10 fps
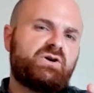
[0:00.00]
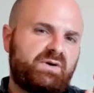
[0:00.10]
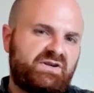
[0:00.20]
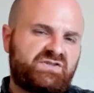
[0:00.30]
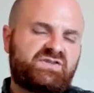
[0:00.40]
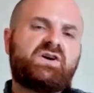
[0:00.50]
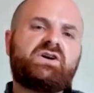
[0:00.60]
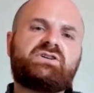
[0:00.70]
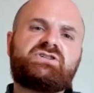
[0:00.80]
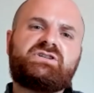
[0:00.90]
your
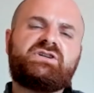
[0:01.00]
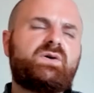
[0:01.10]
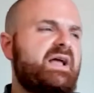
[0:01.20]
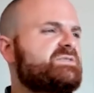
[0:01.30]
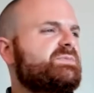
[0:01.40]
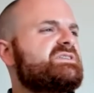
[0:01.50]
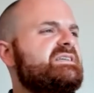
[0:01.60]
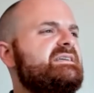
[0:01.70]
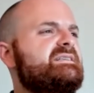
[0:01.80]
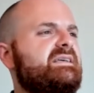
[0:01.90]
research, your
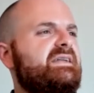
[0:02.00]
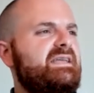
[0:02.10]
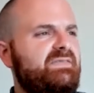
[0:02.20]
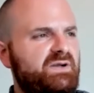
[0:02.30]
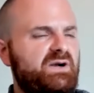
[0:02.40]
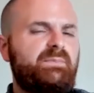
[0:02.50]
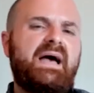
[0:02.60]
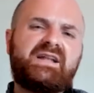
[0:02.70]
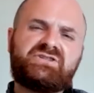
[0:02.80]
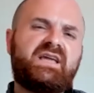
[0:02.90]
expertise, and even your
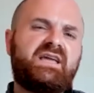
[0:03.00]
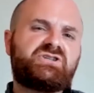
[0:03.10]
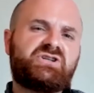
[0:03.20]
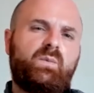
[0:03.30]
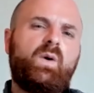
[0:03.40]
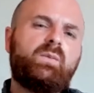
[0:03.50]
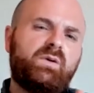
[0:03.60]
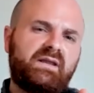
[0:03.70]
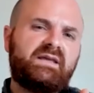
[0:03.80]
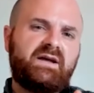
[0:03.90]
imagination, what
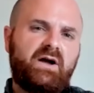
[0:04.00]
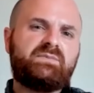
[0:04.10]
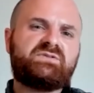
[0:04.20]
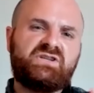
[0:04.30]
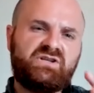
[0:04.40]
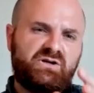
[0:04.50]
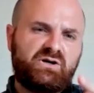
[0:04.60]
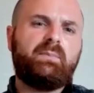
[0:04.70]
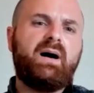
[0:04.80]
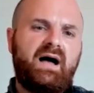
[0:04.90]
really comes to
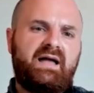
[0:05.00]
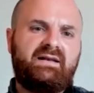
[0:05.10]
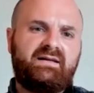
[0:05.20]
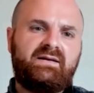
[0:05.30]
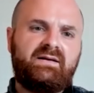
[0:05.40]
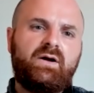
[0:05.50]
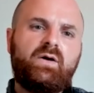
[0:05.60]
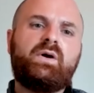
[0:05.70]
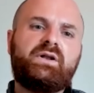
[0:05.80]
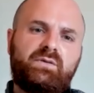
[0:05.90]
your mind
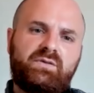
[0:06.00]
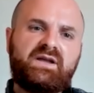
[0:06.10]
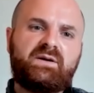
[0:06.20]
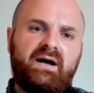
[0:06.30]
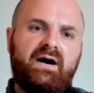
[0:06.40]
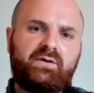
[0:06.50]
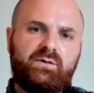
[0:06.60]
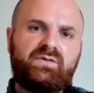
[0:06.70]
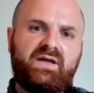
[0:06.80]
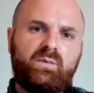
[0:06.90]
when you think about
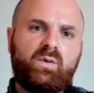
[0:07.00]
who they